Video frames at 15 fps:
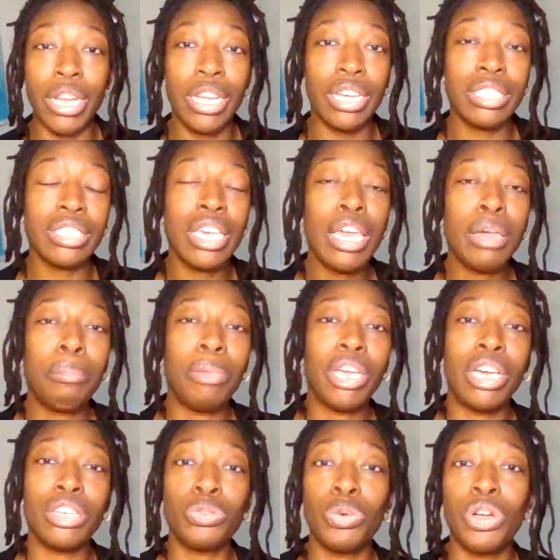us,
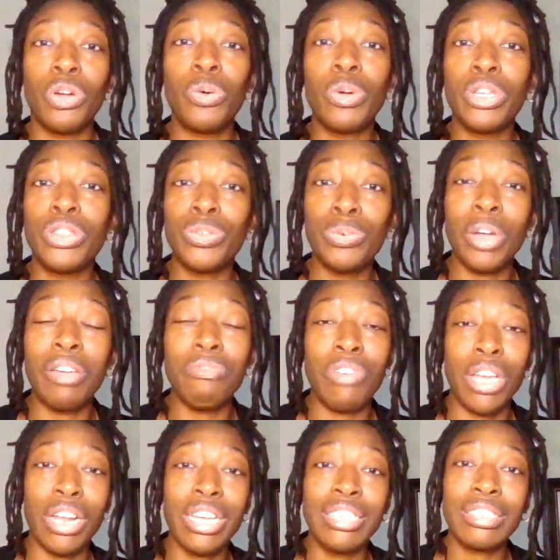because we're going through a
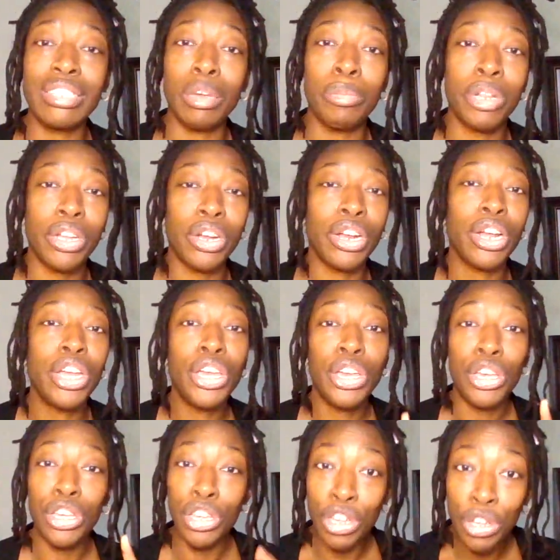very similar
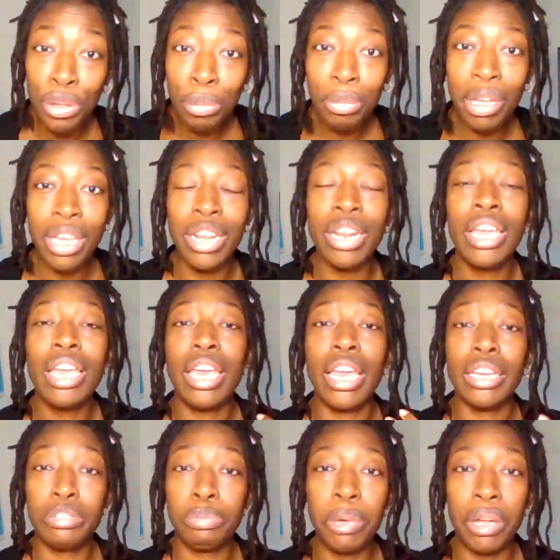human
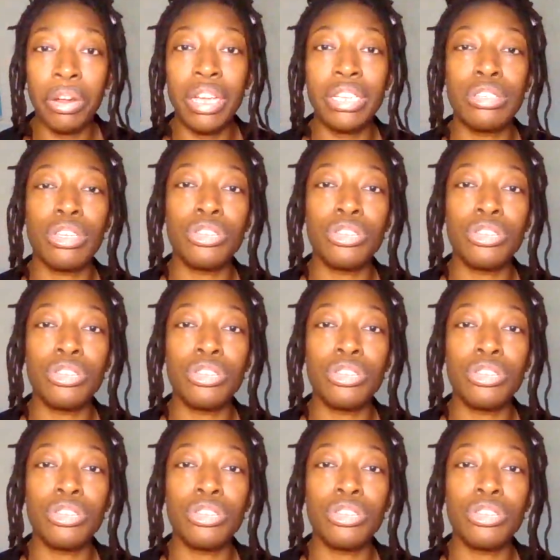experience.